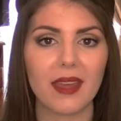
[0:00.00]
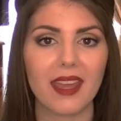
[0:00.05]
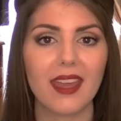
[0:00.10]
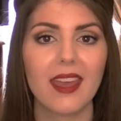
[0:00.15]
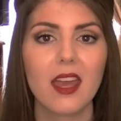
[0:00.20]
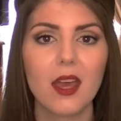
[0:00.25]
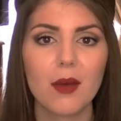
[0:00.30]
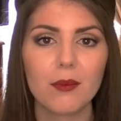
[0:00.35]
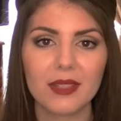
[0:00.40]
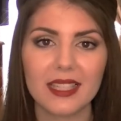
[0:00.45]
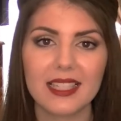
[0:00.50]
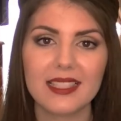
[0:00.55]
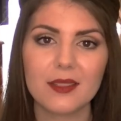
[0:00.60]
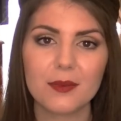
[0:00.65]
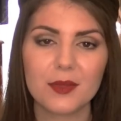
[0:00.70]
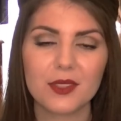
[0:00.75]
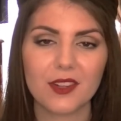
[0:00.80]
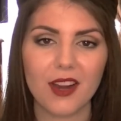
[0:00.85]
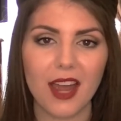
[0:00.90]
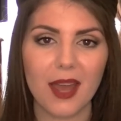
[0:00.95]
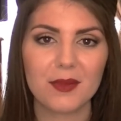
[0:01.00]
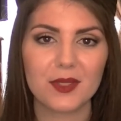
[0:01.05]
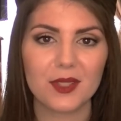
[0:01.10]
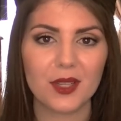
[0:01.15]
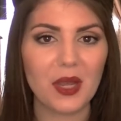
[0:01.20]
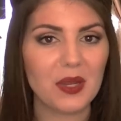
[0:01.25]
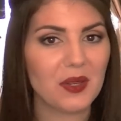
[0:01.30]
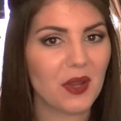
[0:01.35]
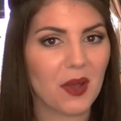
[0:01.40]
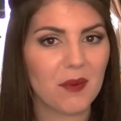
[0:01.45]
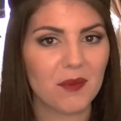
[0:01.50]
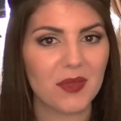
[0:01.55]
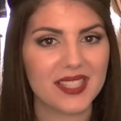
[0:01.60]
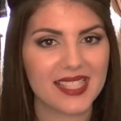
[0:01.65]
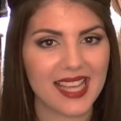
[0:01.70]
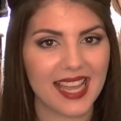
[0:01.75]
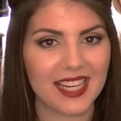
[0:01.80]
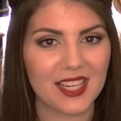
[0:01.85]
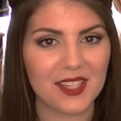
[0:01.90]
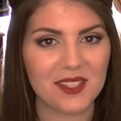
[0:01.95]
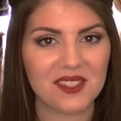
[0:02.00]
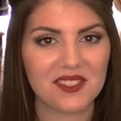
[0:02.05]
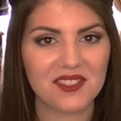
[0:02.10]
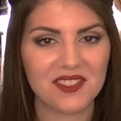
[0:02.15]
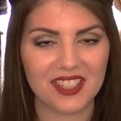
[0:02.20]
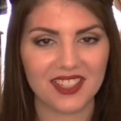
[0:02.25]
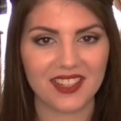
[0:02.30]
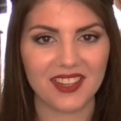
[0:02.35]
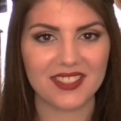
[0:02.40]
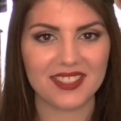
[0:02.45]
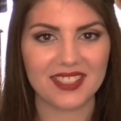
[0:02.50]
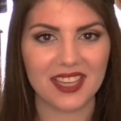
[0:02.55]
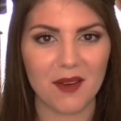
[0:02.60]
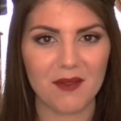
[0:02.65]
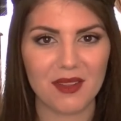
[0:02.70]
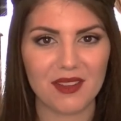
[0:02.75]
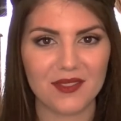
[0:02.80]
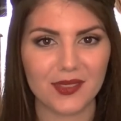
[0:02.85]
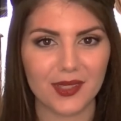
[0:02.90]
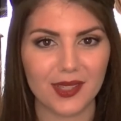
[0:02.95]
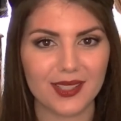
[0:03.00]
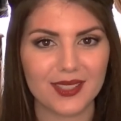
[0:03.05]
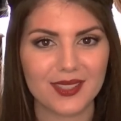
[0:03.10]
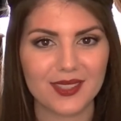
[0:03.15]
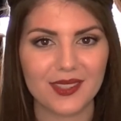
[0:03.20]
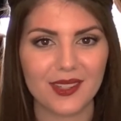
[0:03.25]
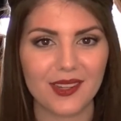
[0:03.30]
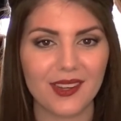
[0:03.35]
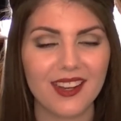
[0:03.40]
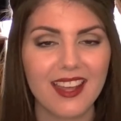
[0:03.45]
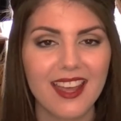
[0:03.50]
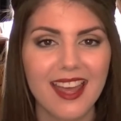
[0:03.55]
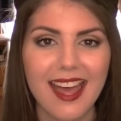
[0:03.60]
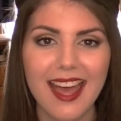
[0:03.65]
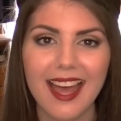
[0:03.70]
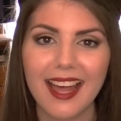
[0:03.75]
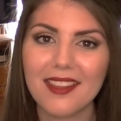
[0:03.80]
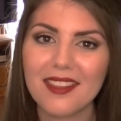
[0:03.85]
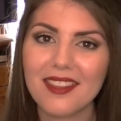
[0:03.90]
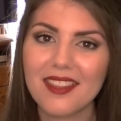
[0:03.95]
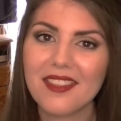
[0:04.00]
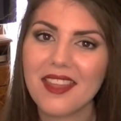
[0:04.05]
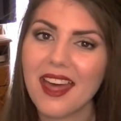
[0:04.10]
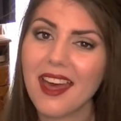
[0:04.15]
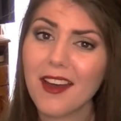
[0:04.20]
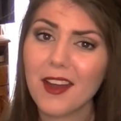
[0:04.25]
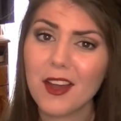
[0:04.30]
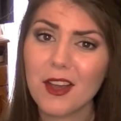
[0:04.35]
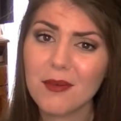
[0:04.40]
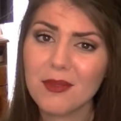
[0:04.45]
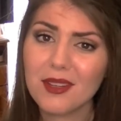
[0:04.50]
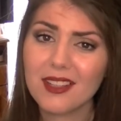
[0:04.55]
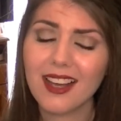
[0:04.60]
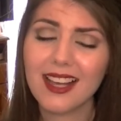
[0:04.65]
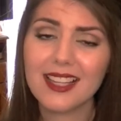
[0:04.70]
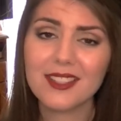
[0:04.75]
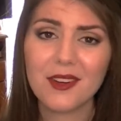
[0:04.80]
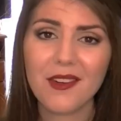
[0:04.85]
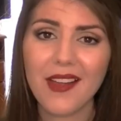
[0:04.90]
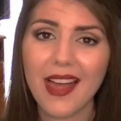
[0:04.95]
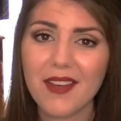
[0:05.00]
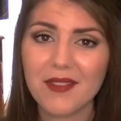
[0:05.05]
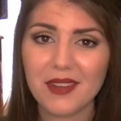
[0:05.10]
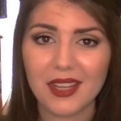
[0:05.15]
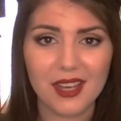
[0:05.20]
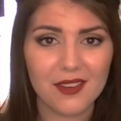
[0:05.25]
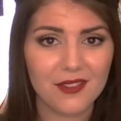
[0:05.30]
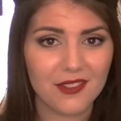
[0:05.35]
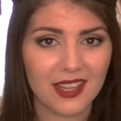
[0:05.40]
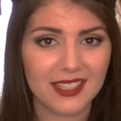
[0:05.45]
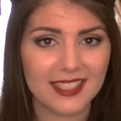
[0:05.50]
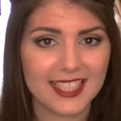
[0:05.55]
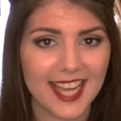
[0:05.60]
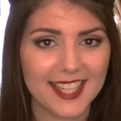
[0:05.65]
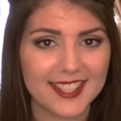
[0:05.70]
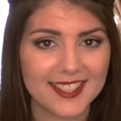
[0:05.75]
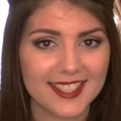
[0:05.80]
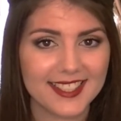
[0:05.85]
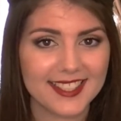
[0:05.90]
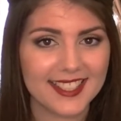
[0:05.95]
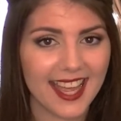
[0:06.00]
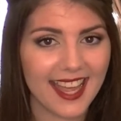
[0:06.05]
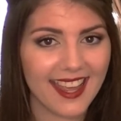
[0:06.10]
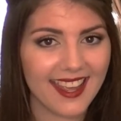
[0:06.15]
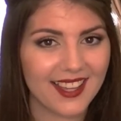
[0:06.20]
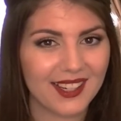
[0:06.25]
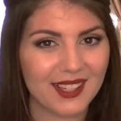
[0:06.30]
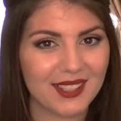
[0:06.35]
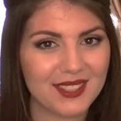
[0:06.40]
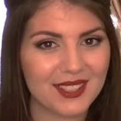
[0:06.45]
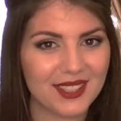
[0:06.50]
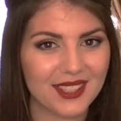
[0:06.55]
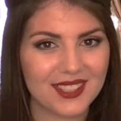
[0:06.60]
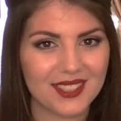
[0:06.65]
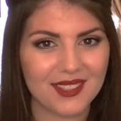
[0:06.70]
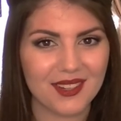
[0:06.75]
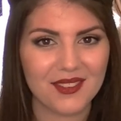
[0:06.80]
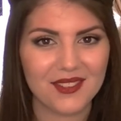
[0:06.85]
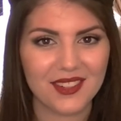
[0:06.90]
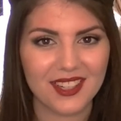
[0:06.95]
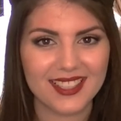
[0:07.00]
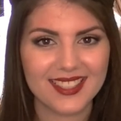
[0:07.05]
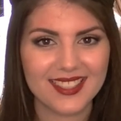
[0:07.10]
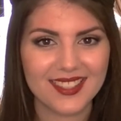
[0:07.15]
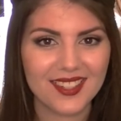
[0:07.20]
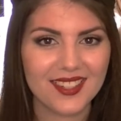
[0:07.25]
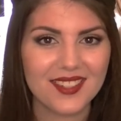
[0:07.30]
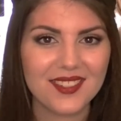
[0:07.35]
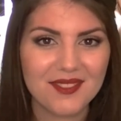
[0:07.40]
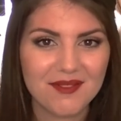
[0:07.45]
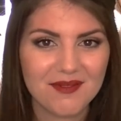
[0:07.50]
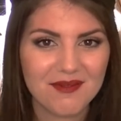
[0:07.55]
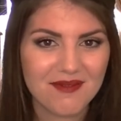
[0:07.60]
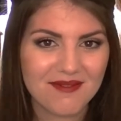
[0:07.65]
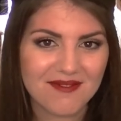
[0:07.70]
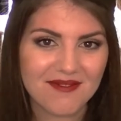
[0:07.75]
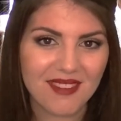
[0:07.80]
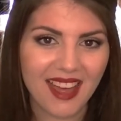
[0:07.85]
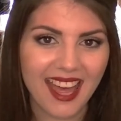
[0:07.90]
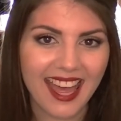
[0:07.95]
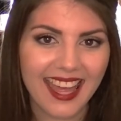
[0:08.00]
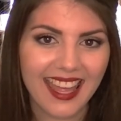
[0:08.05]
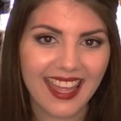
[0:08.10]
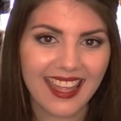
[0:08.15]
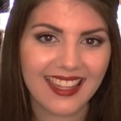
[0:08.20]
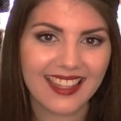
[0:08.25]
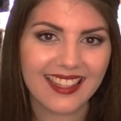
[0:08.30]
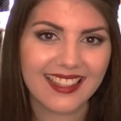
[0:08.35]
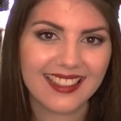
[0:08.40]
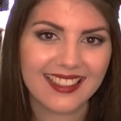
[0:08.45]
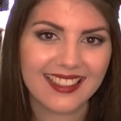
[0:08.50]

me, please subscribe so you don't miss any new videos coming very soon. Other than that, I hope you guys are all having a fantastic day and I'll talk to you all very soon. Bye!